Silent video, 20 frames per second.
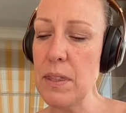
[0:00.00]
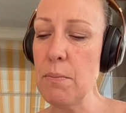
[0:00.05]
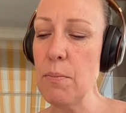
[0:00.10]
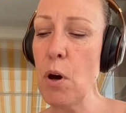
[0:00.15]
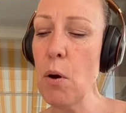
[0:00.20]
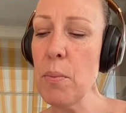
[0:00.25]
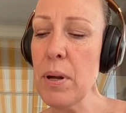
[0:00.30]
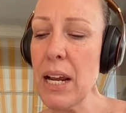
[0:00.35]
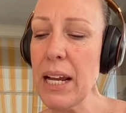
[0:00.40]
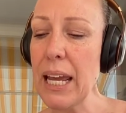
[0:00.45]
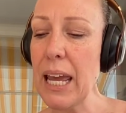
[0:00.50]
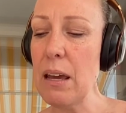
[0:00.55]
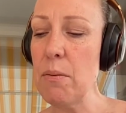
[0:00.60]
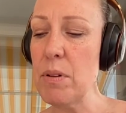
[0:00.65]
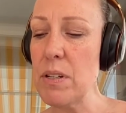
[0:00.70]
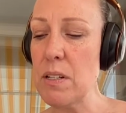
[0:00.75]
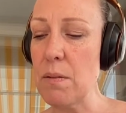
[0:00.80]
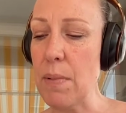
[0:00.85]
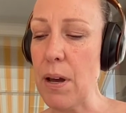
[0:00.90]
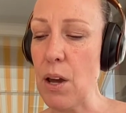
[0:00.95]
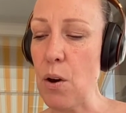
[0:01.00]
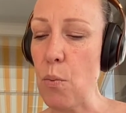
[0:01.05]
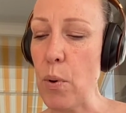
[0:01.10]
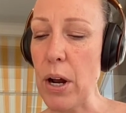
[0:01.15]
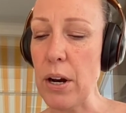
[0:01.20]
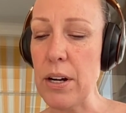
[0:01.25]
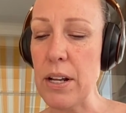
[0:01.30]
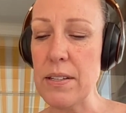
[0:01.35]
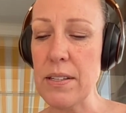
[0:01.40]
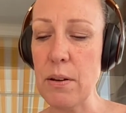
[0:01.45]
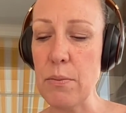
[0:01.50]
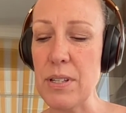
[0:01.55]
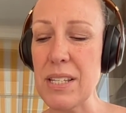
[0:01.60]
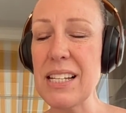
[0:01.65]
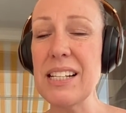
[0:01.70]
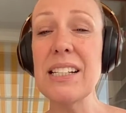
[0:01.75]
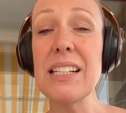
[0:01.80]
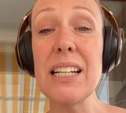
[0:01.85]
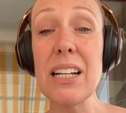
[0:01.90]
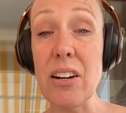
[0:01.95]
but the moment it came into my awareness, I
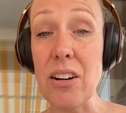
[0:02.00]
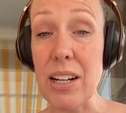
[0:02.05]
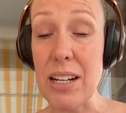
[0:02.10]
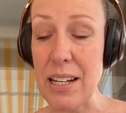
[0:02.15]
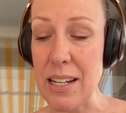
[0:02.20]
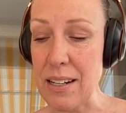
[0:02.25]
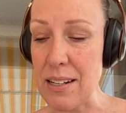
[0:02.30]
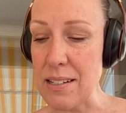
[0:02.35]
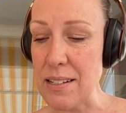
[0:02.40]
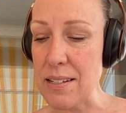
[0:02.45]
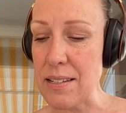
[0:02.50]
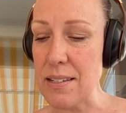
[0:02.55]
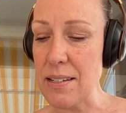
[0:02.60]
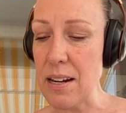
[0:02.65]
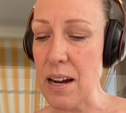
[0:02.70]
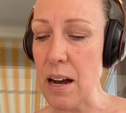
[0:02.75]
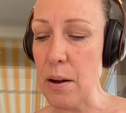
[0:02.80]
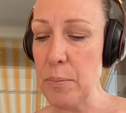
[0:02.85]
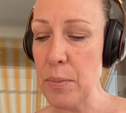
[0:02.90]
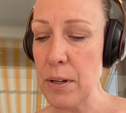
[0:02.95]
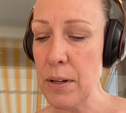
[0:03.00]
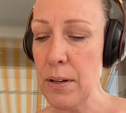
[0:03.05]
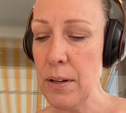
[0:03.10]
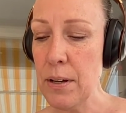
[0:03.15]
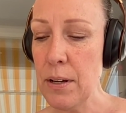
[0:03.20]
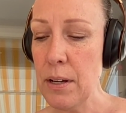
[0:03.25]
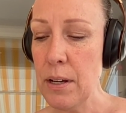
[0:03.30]
was clear it needed to stop.